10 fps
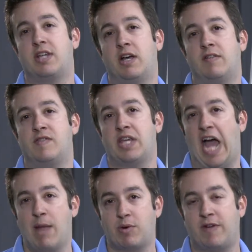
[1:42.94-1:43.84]
of the
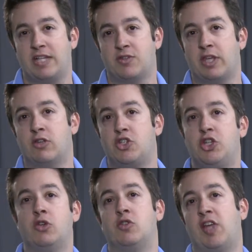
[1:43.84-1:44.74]
hypervisor that you
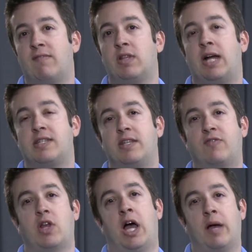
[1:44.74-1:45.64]
choose, you have lots of
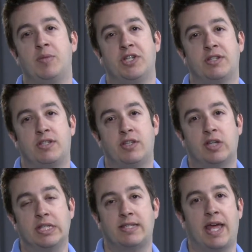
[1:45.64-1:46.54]
different options. You
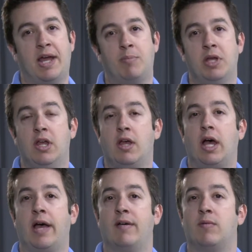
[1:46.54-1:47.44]
can set up
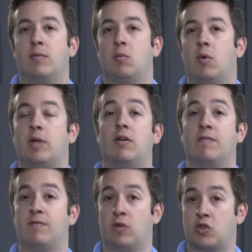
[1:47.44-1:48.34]
what we call
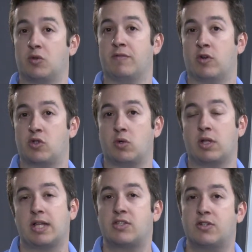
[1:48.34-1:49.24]
virtual-to-virtual
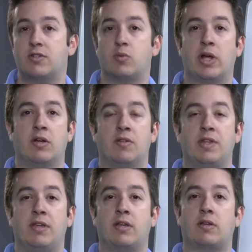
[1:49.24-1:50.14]
clusters, where
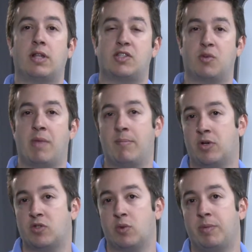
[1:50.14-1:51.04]
the cluster
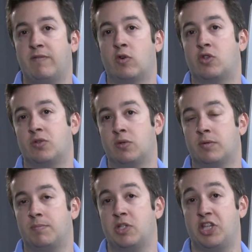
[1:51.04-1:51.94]
members would be virtual
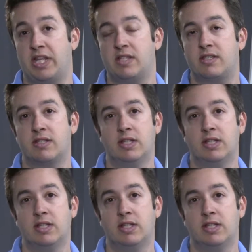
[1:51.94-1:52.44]
machines.